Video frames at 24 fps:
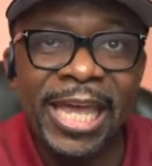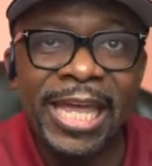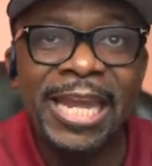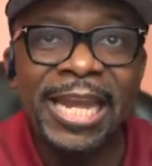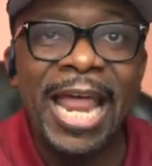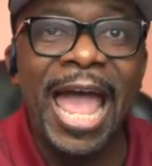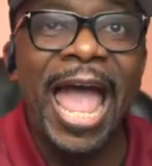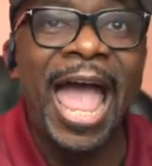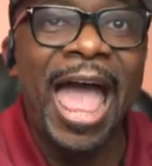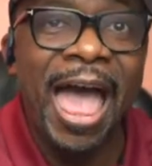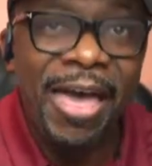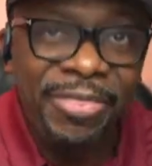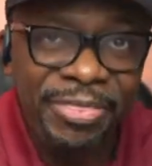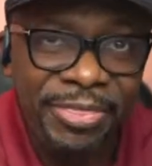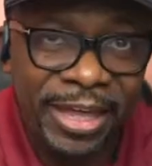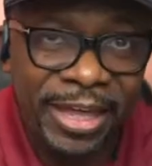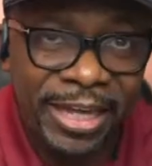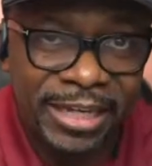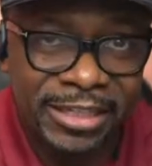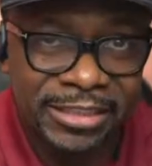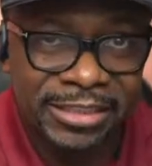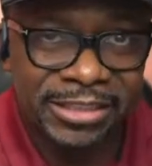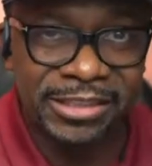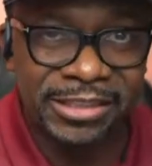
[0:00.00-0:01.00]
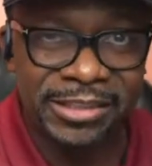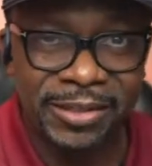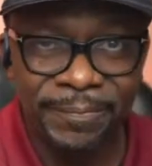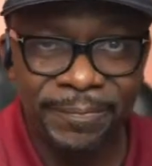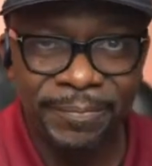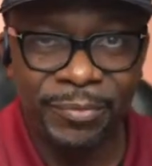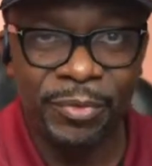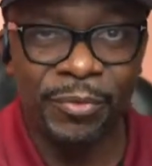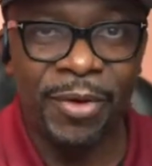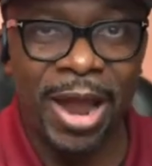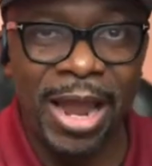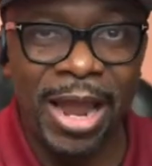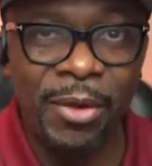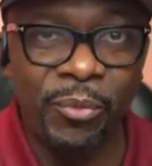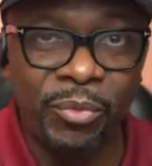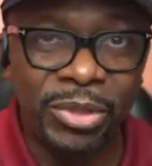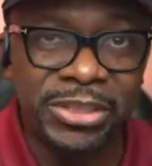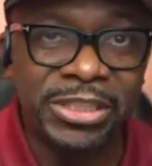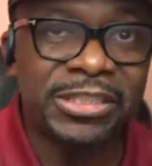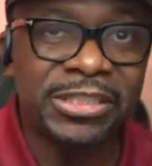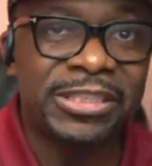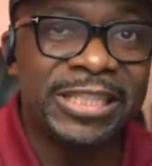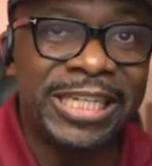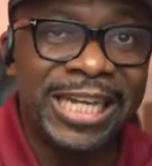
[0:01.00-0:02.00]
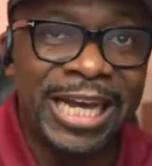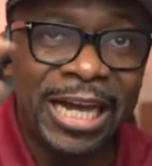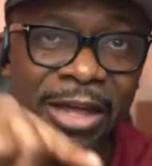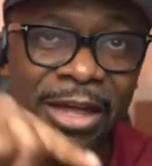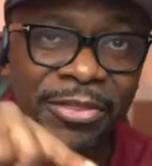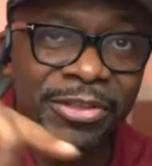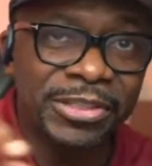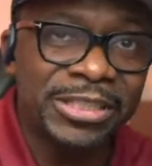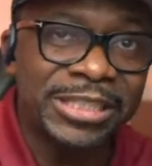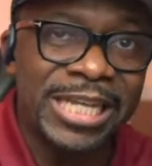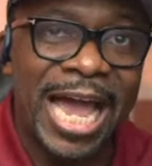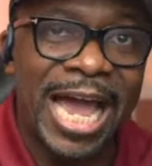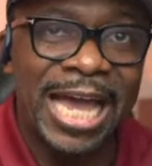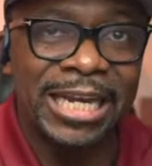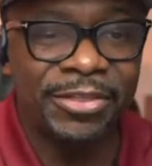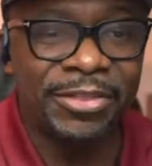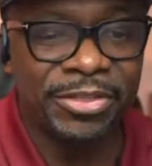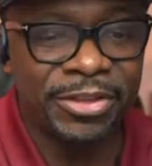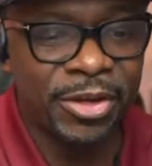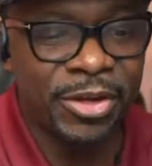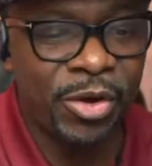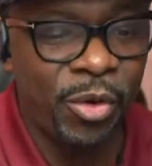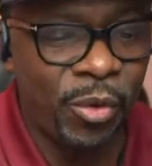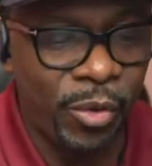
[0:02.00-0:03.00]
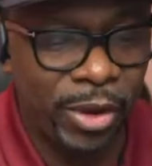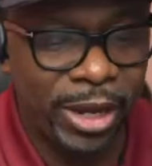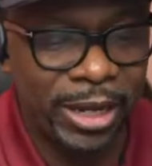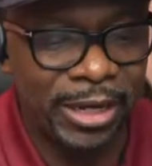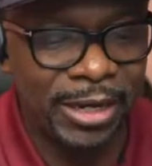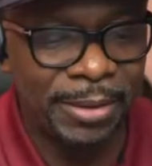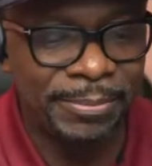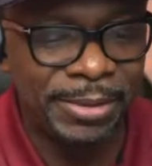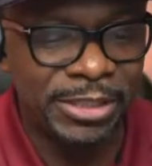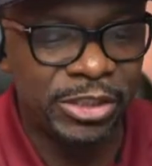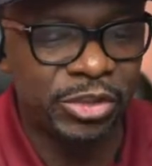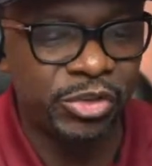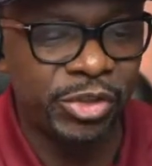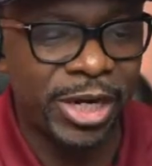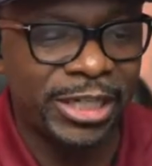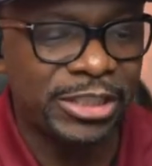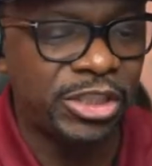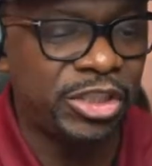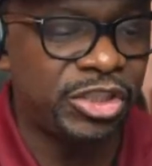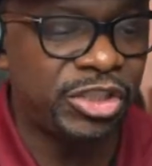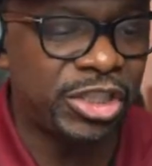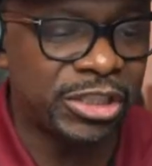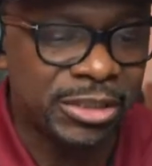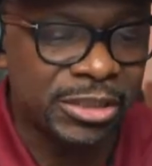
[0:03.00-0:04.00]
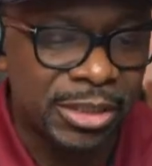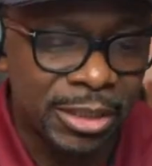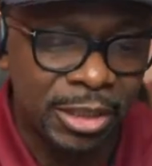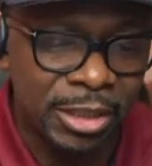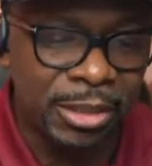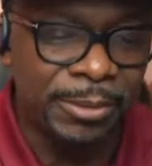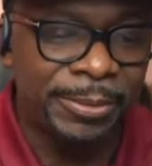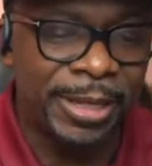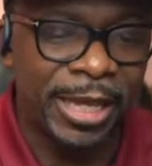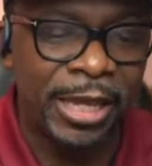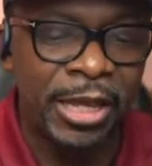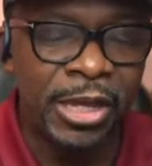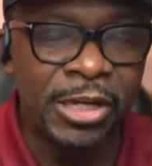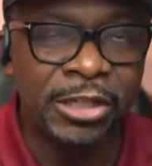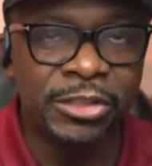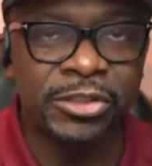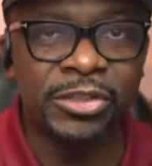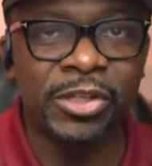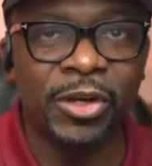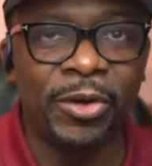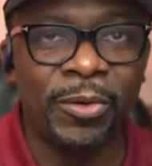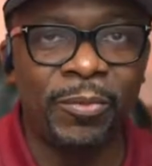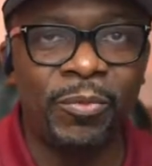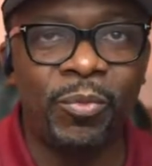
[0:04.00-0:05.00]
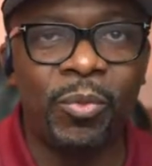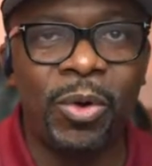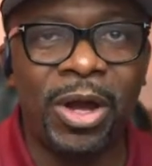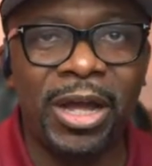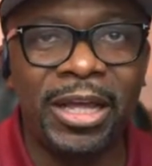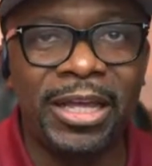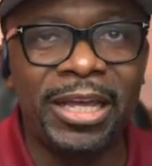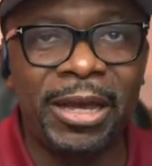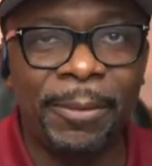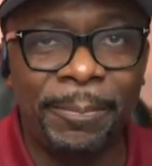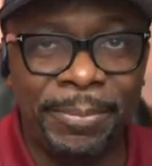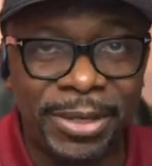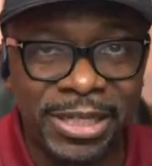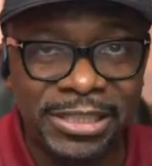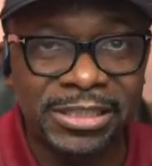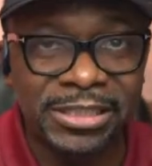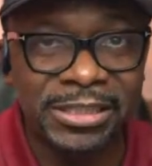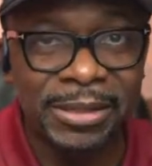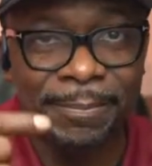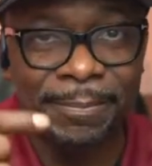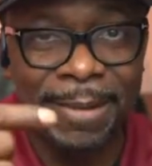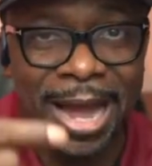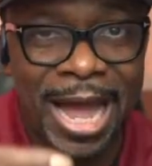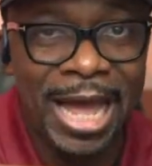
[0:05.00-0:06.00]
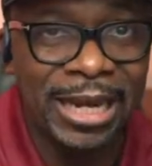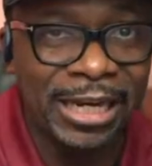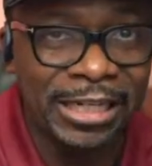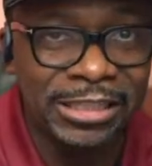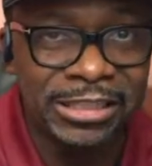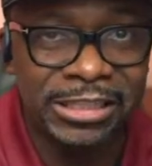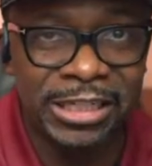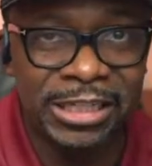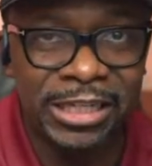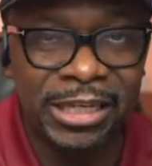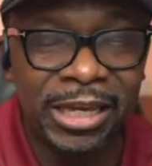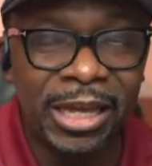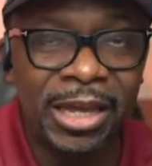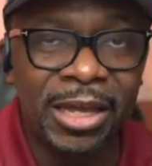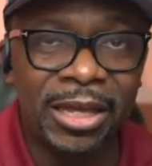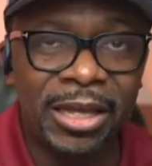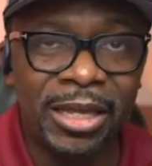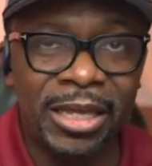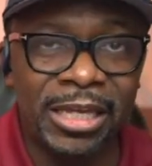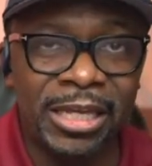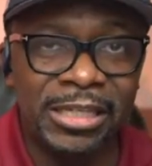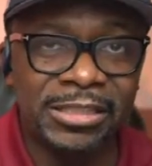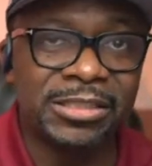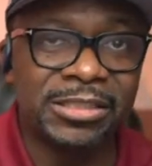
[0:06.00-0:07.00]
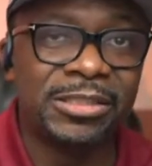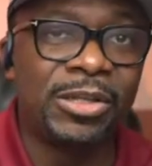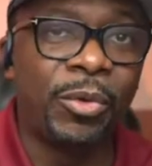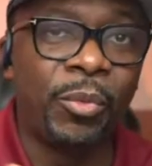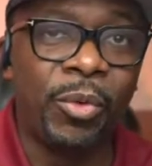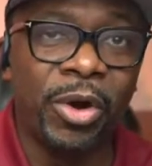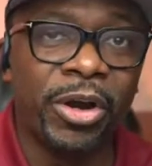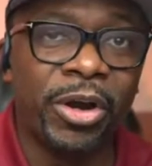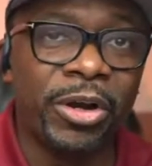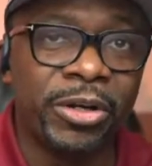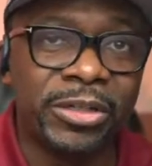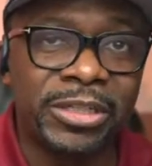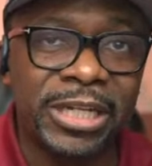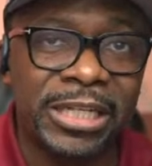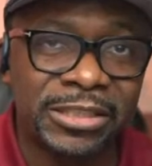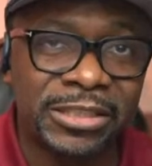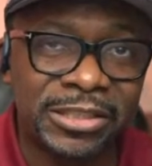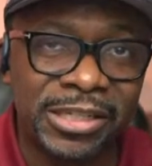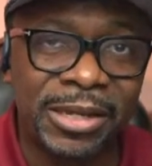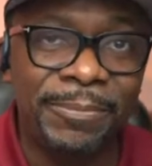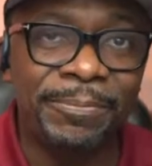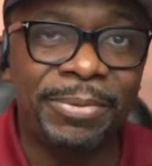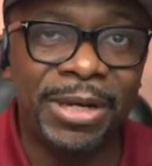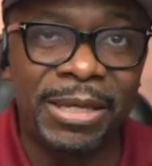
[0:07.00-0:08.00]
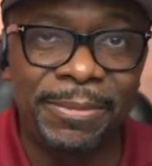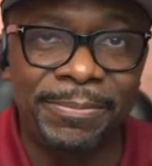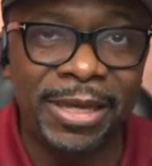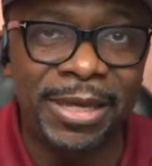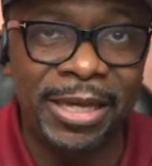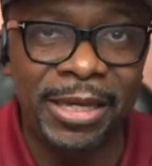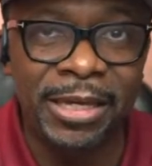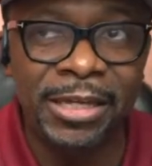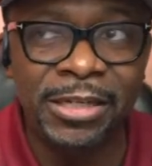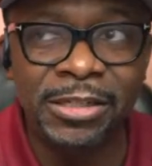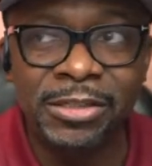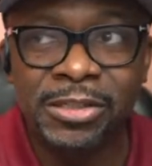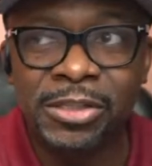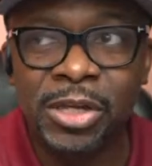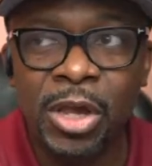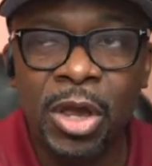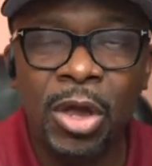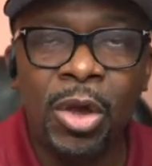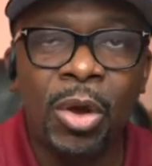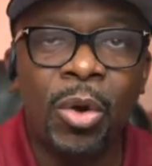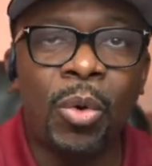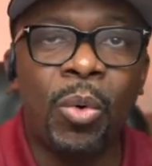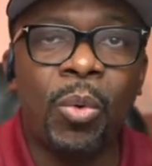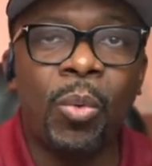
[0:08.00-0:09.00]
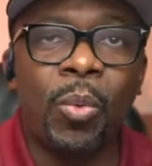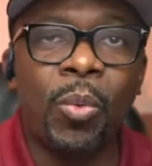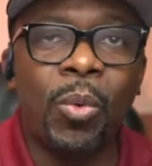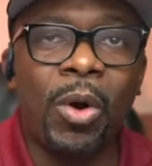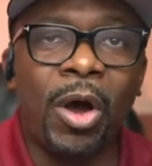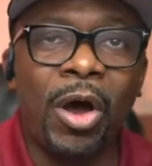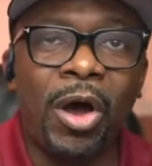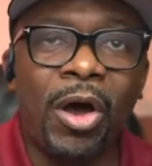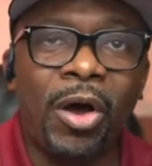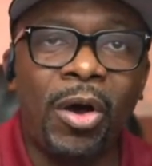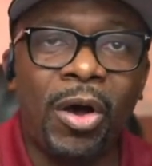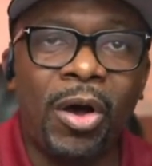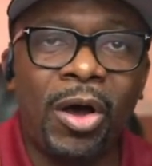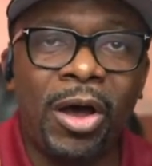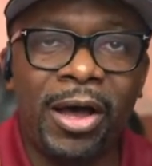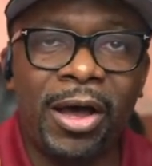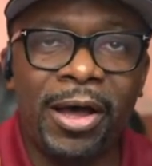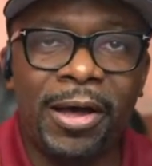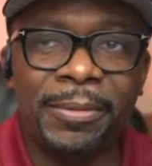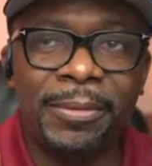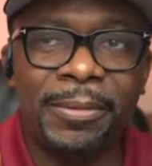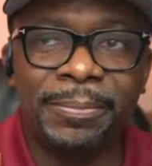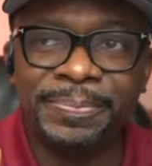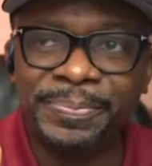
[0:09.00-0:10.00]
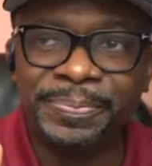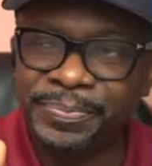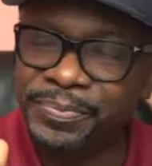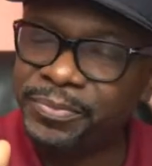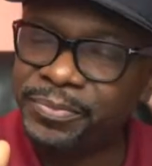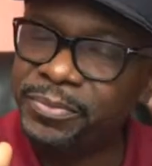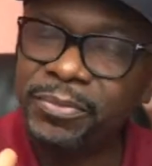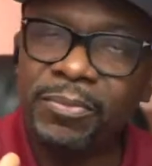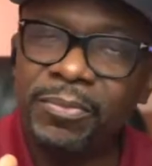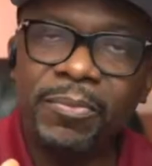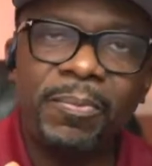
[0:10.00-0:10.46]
in ethics, right? Which is the other side of the coin. Let me stretch it just a little bit. So, what epistemology is the word that simply means uh, um,